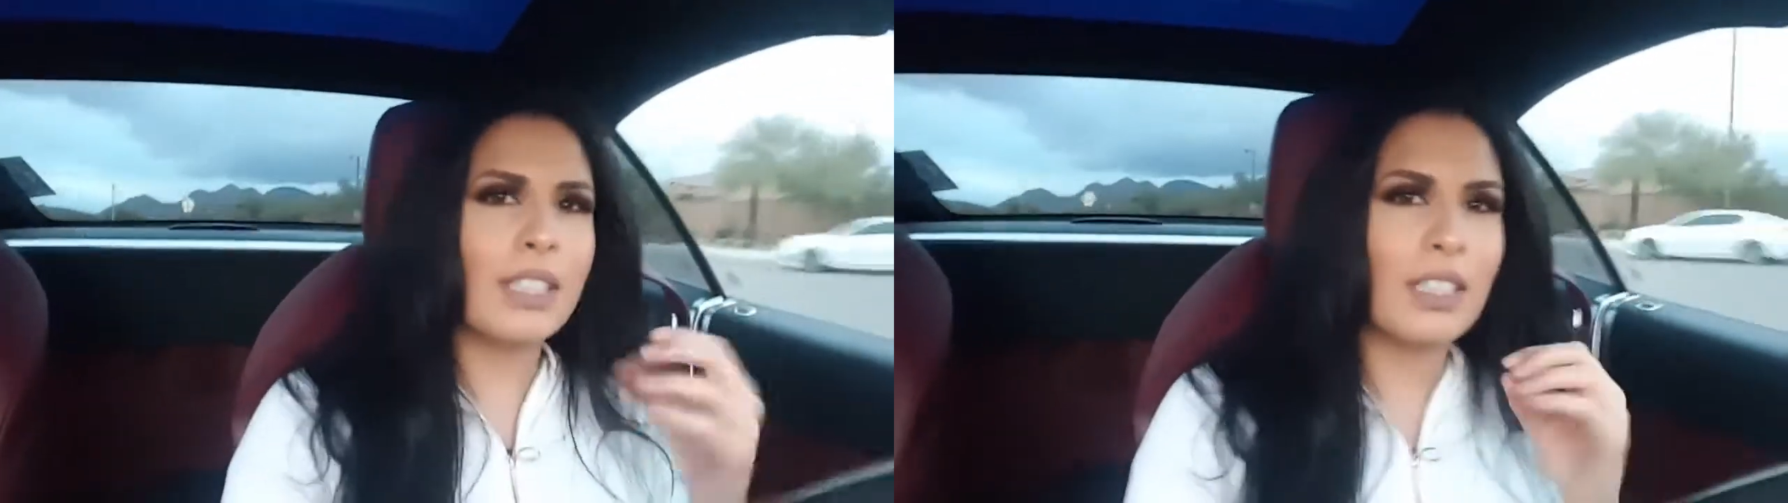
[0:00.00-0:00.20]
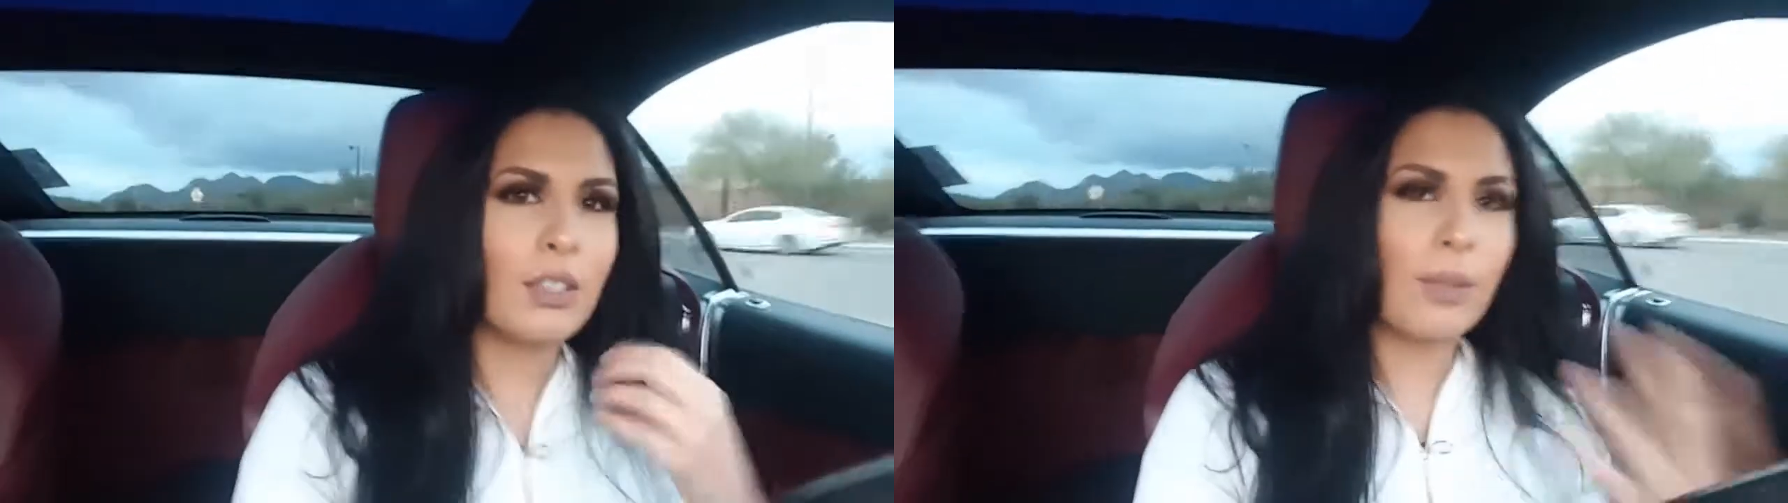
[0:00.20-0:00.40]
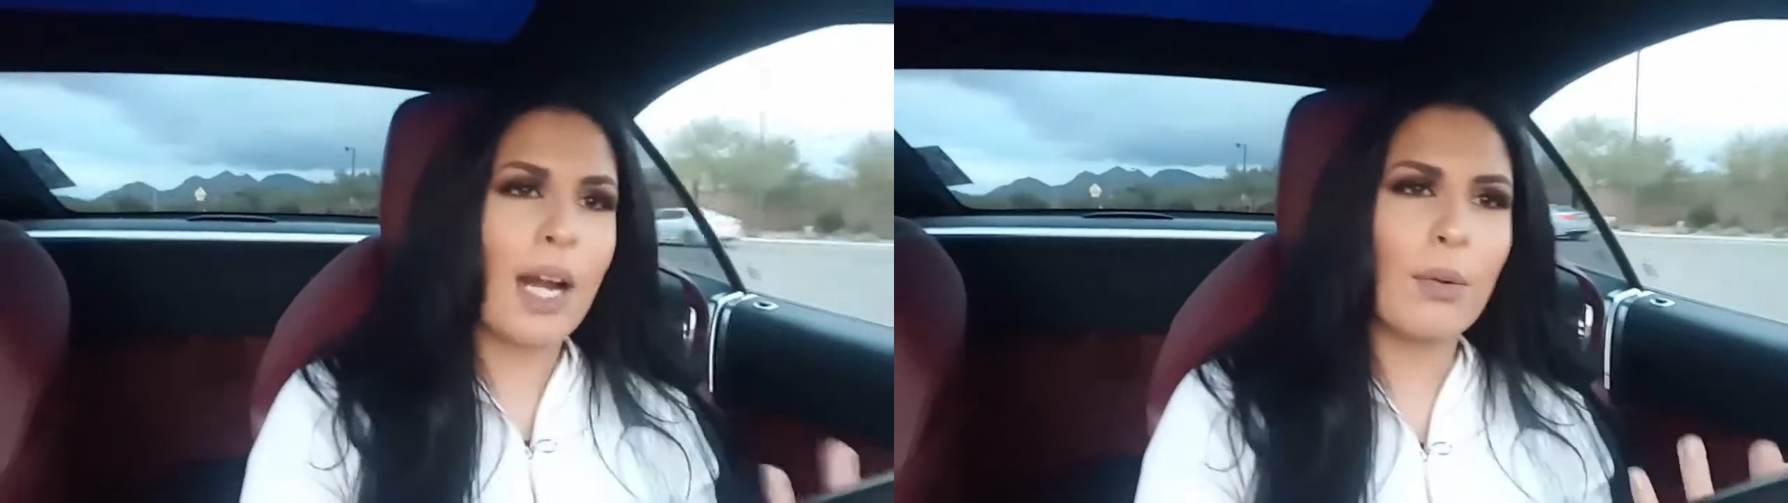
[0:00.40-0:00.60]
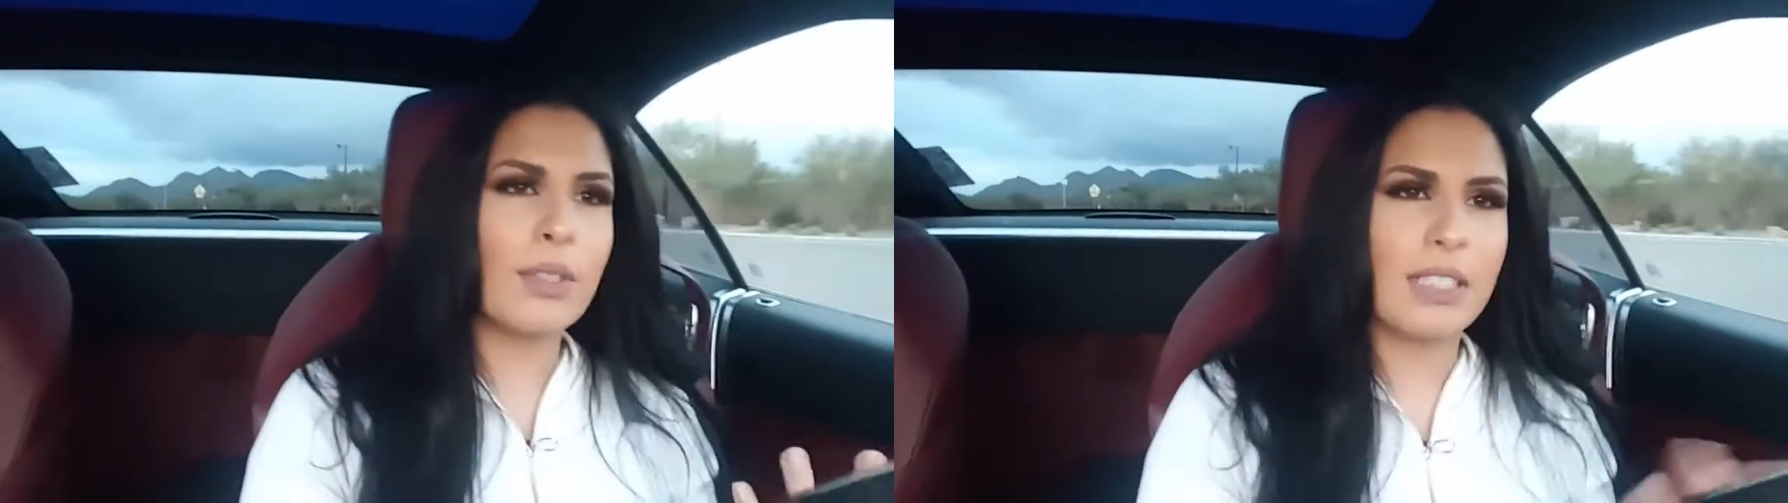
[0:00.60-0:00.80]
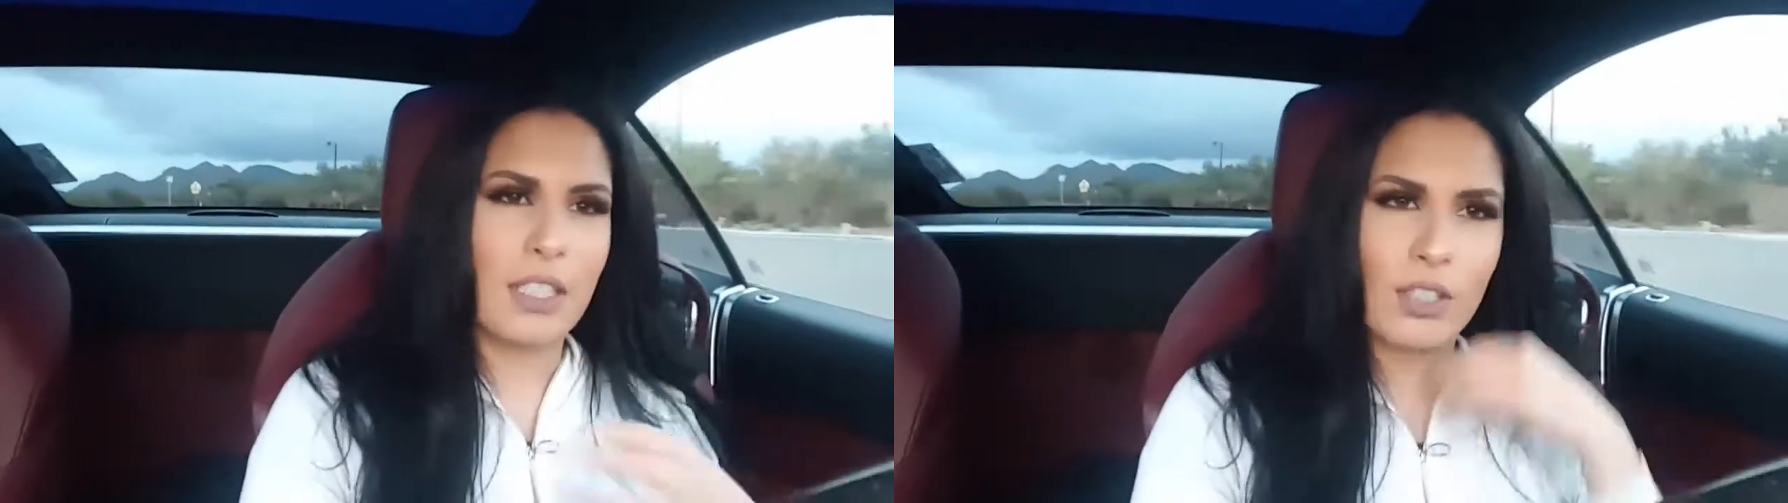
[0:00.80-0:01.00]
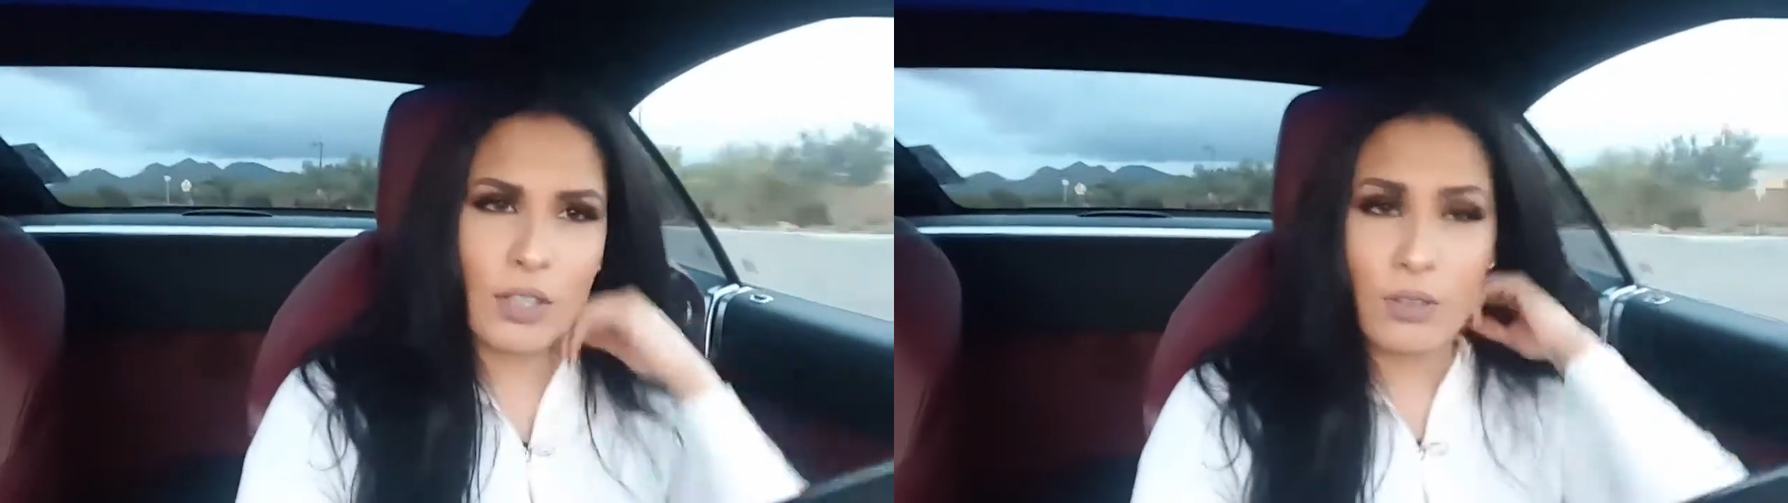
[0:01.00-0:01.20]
it growls at you.